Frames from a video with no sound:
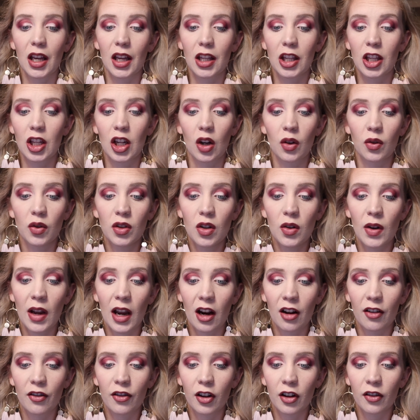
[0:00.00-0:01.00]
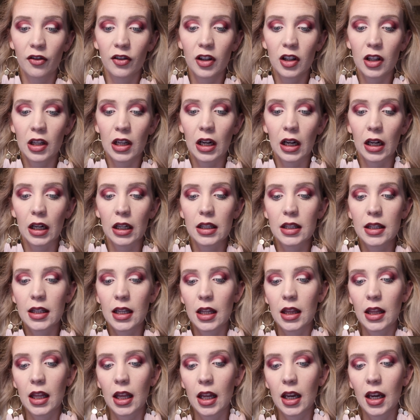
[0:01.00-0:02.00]
you know, do hair for a few years
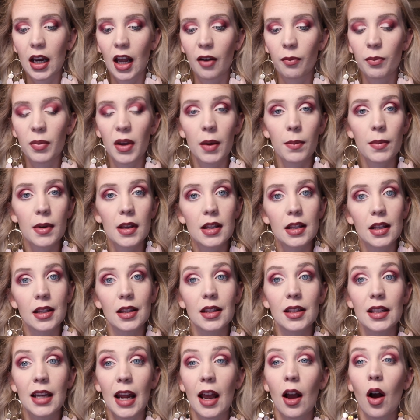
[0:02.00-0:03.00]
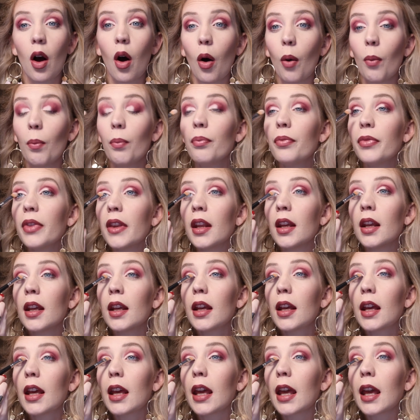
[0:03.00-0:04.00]
and then have babies and stay home.
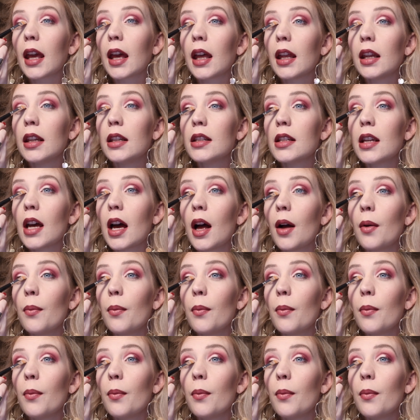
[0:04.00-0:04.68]
And